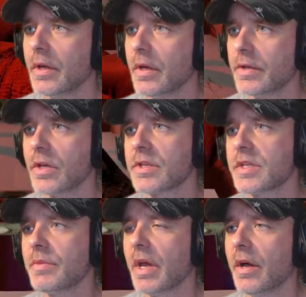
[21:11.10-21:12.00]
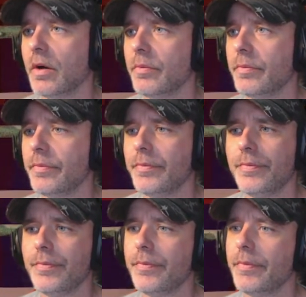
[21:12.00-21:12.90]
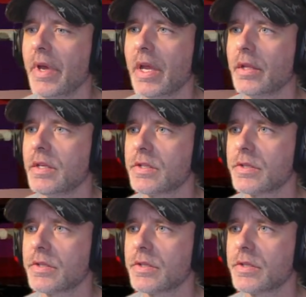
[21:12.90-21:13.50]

it does seem to help. Man, these,